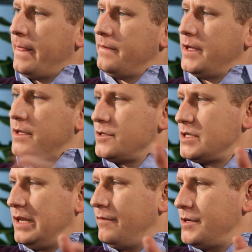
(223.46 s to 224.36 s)
they can
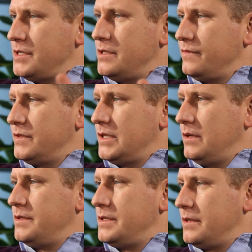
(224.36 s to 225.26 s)
just leverage these
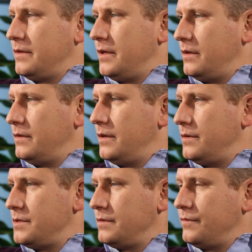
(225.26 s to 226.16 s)
facilities that they're
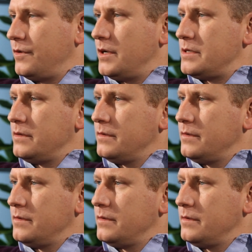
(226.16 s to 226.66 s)
using for us.